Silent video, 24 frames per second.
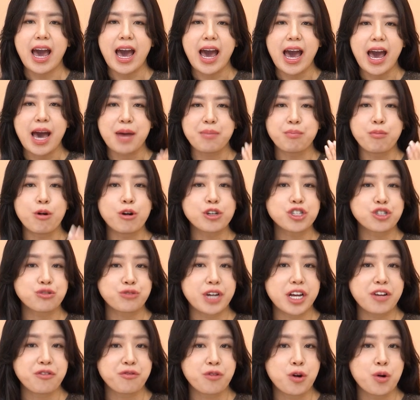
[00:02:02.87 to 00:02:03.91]
and more
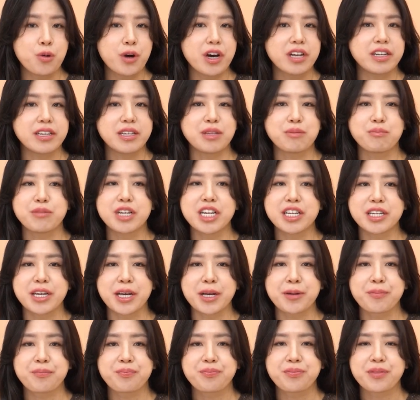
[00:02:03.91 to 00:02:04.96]
straightforward in
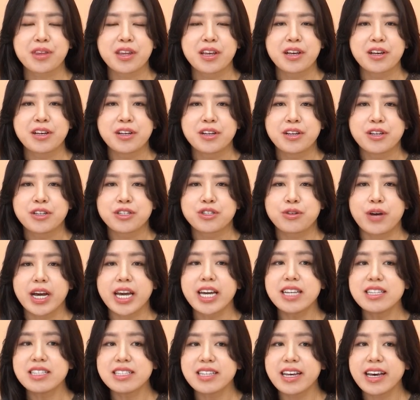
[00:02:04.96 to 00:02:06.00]
meaning. So I
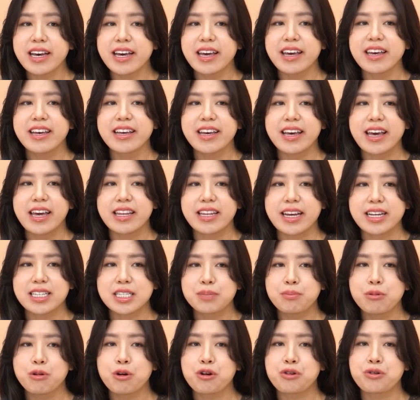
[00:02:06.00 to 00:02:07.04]
can say, in
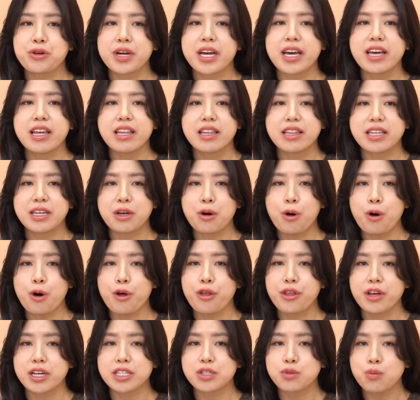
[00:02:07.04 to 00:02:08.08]
exploring the
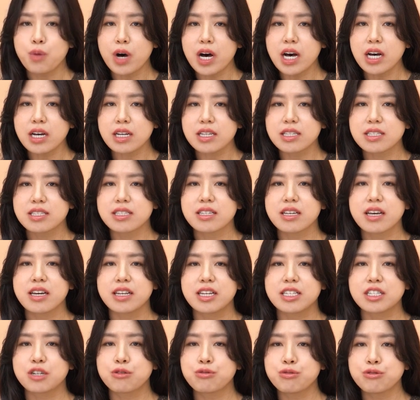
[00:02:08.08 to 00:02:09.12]
author's works,
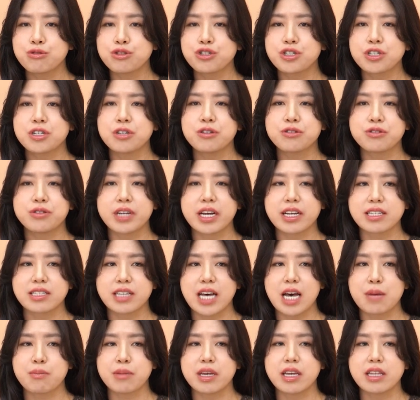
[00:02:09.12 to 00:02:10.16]
it is crucial to
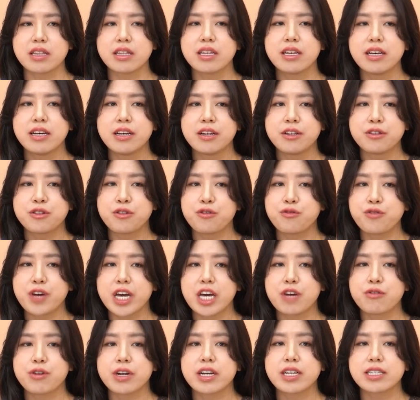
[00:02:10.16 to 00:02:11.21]
examine the
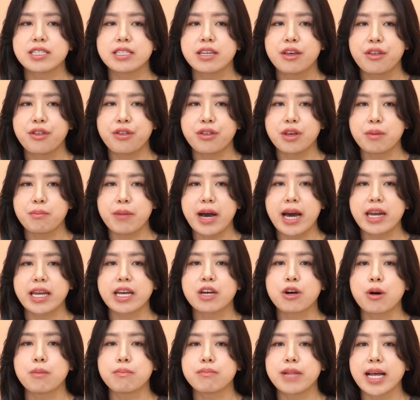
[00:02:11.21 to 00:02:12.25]
various
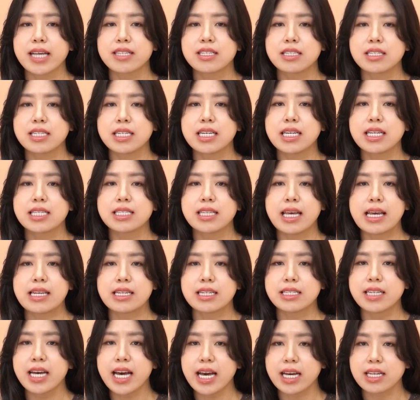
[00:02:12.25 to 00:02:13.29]
thematic complexities in
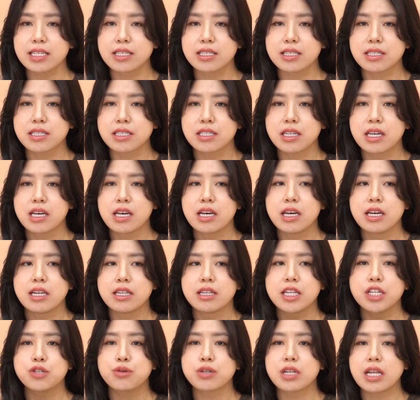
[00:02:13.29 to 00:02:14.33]
the texts.
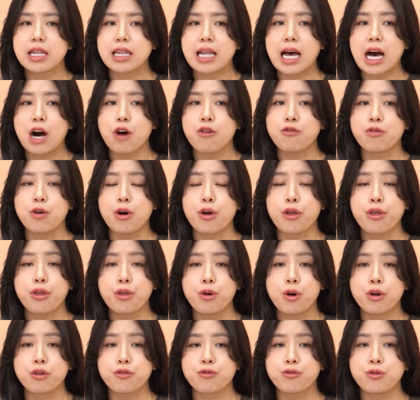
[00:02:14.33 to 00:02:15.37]
This would allow for a
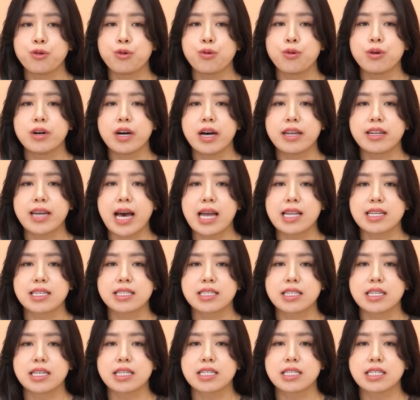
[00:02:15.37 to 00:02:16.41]
thoughtful
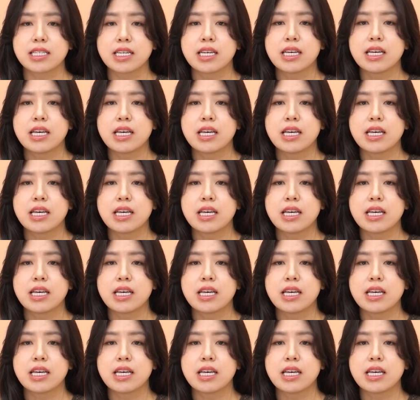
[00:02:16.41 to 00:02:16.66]
analysis